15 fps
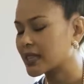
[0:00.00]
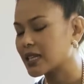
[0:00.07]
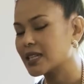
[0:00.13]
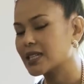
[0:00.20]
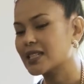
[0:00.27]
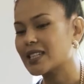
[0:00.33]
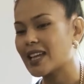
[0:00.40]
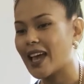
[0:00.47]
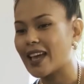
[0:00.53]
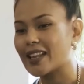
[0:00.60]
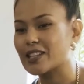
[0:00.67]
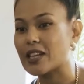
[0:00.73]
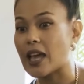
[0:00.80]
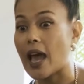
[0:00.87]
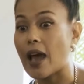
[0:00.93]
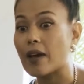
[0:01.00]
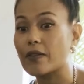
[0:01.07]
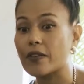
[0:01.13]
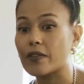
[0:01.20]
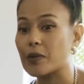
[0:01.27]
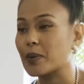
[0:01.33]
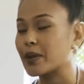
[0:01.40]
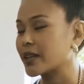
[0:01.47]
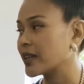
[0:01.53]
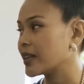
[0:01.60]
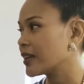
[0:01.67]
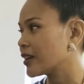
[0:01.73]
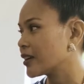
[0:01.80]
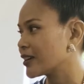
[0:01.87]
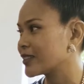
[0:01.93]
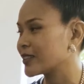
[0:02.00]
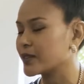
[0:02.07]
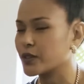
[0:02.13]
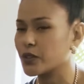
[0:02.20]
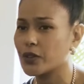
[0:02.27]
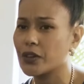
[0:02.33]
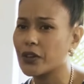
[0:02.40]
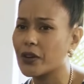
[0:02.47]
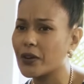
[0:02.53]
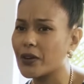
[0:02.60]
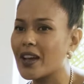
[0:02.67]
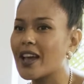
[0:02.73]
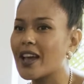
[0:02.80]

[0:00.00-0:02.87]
this, and to have everybody here in the studio